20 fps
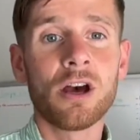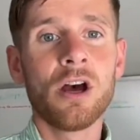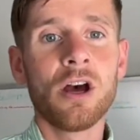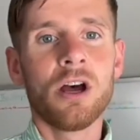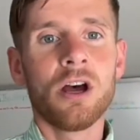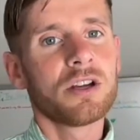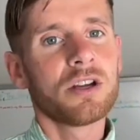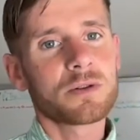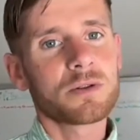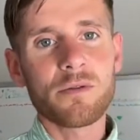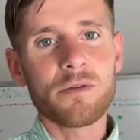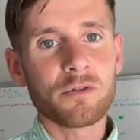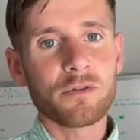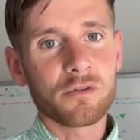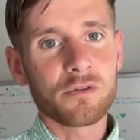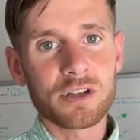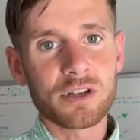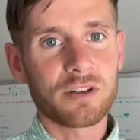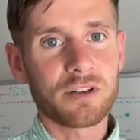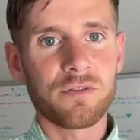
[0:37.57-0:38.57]
So every
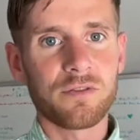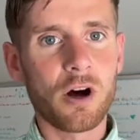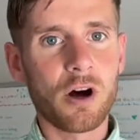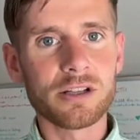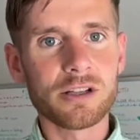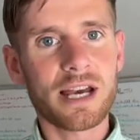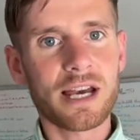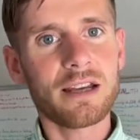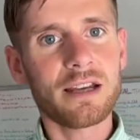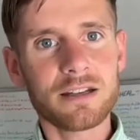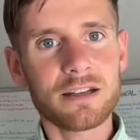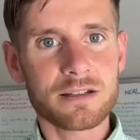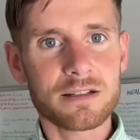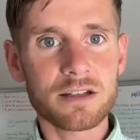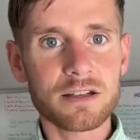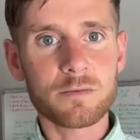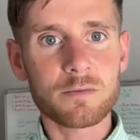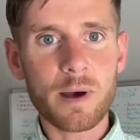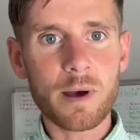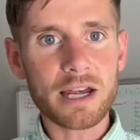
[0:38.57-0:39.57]
3 to 4 days
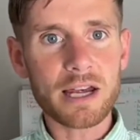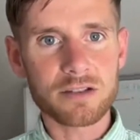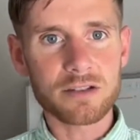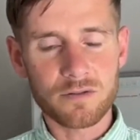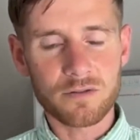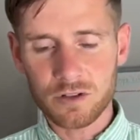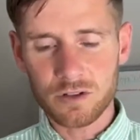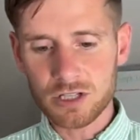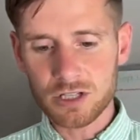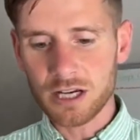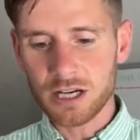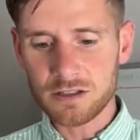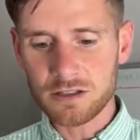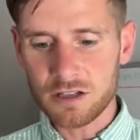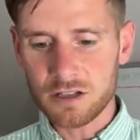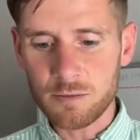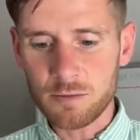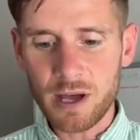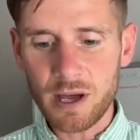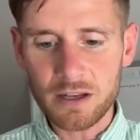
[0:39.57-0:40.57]
is best for changing
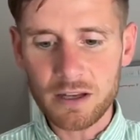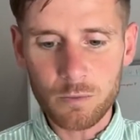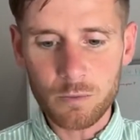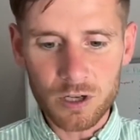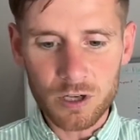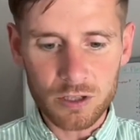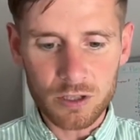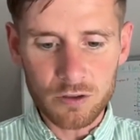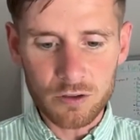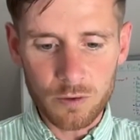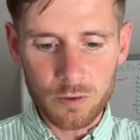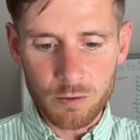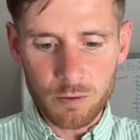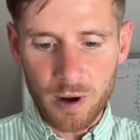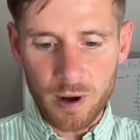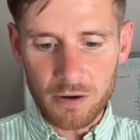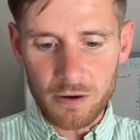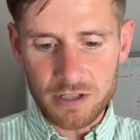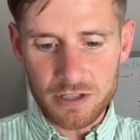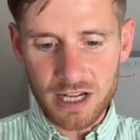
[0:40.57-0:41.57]
your bedding when you're doing a
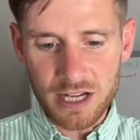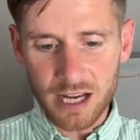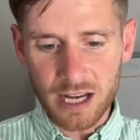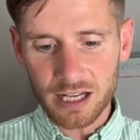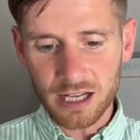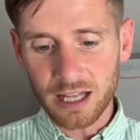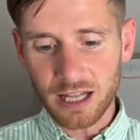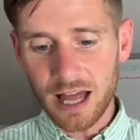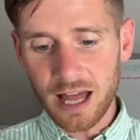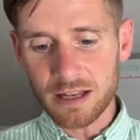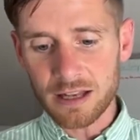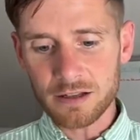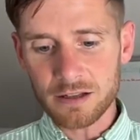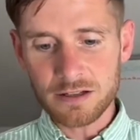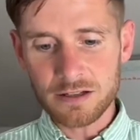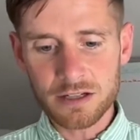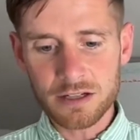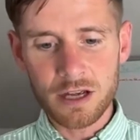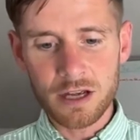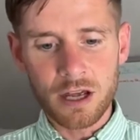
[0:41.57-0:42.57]
parasite
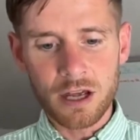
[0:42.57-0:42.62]
cleanse.